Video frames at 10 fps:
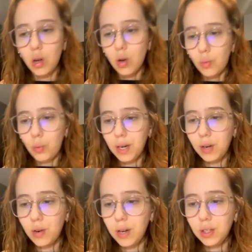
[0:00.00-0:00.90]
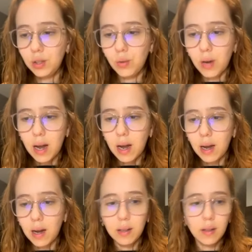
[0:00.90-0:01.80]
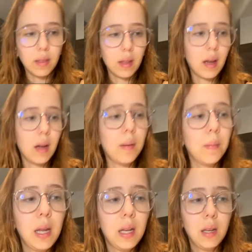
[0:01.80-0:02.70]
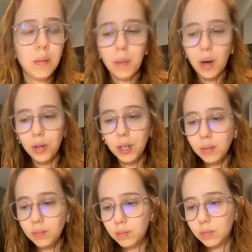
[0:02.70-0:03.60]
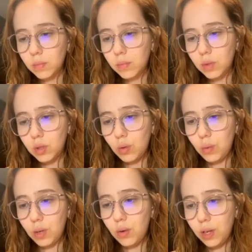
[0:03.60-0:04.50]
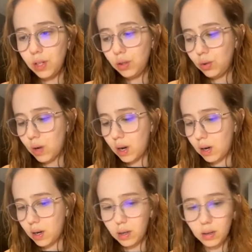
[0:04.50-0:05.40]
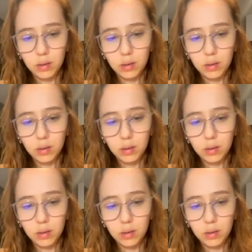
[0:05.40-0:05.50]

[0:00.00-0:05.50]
We're going to add the baking powder. So we're going to add